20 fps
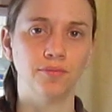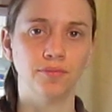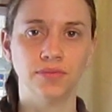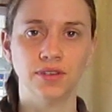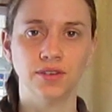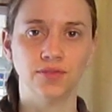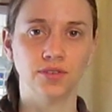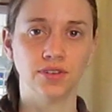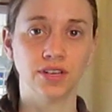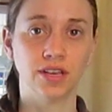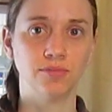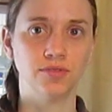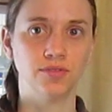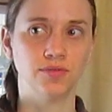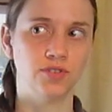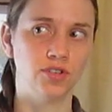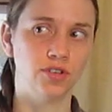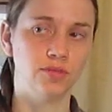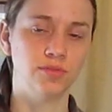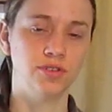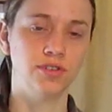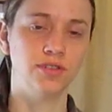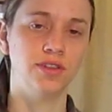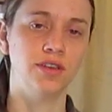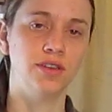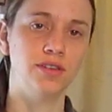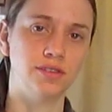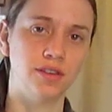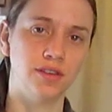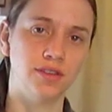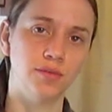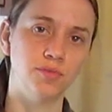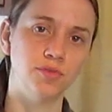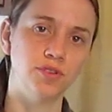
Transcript: different types of germs and things on them.